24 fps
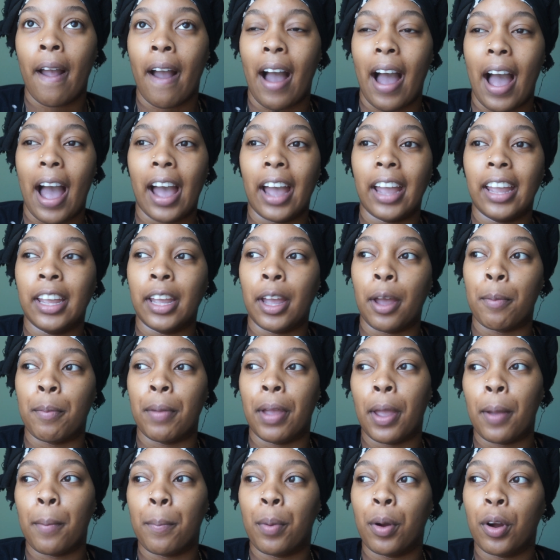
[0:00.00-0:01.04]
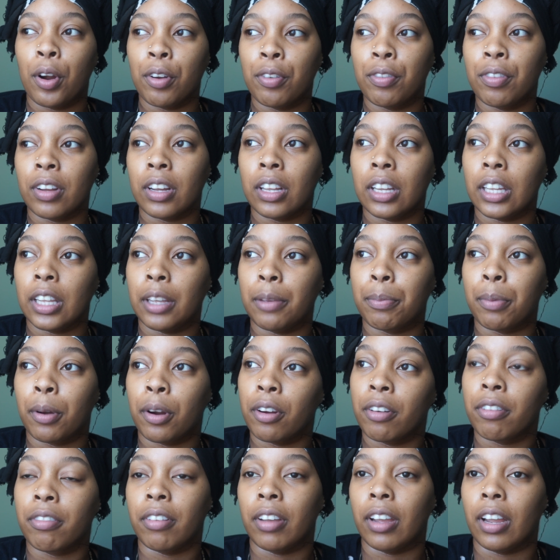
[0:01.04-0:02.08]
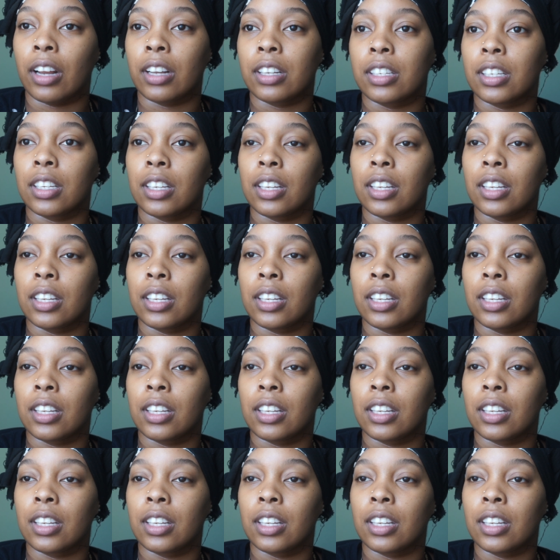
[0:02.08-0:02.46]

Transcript: I am imperfectly perfect.